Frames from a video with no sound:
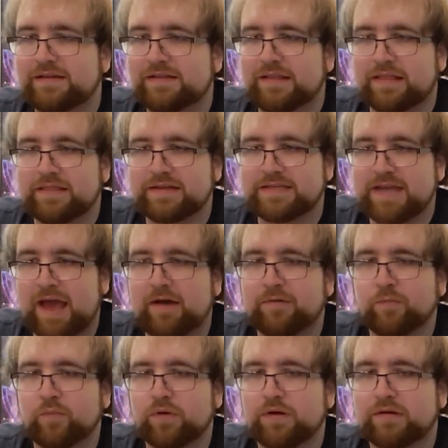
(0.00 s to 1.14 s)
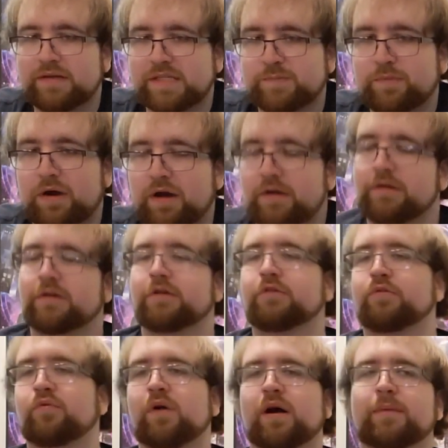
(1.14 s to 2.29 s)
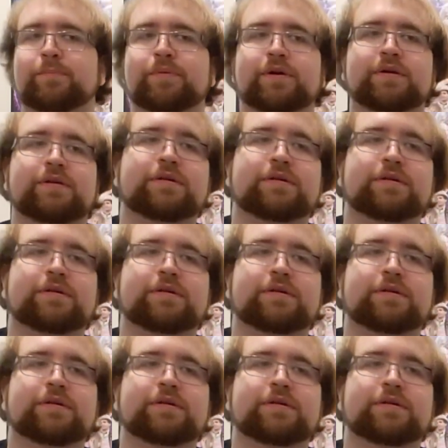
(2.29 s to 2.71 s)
than the town where his partner grew up.